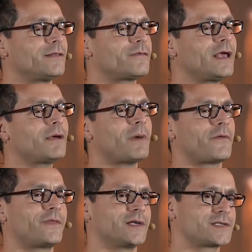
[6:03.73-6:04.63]
think
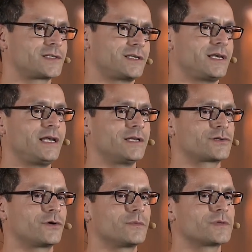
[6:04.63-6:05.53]
about this in
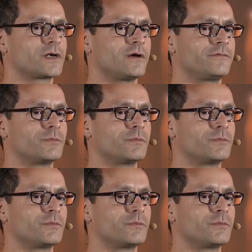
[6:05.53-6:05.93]
terms of